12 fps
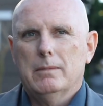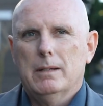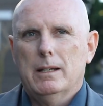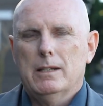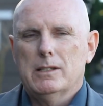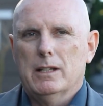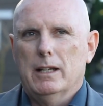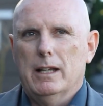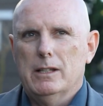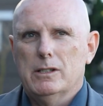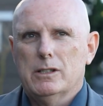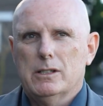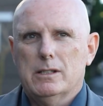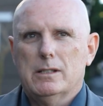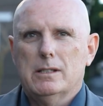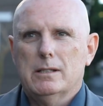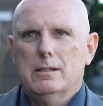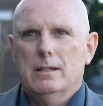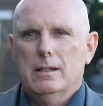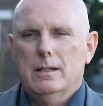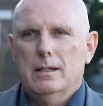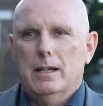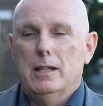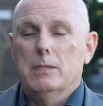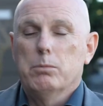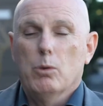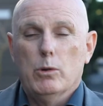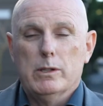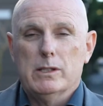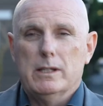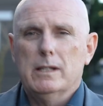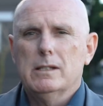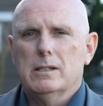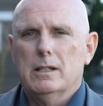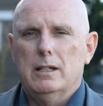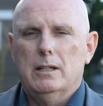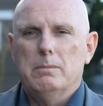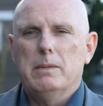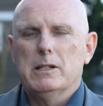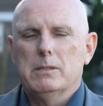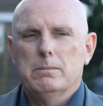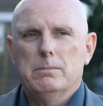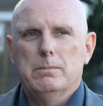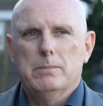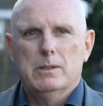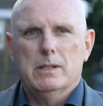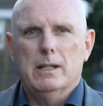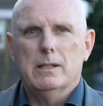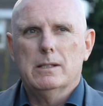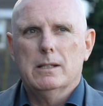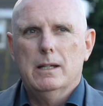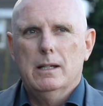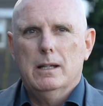And it's a lens in the broader sense, and in the best sense,